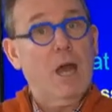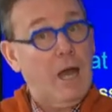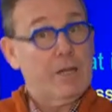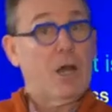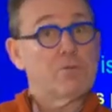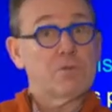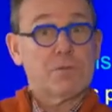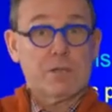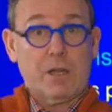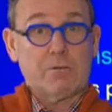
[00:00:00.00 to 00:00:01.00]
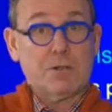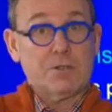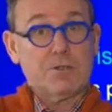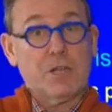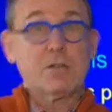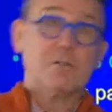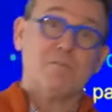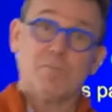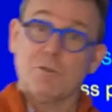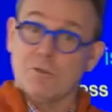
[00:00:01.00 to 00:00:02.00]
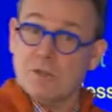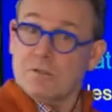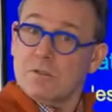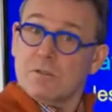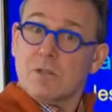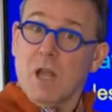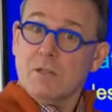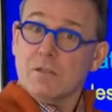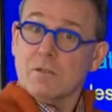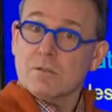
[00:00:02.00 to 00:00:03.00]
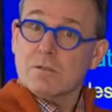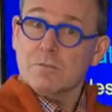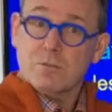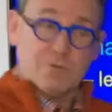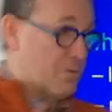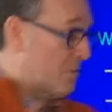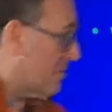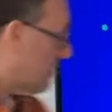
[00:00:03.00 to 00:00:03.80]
And now the straight leg raise is negative, but the tests in standing are still positive.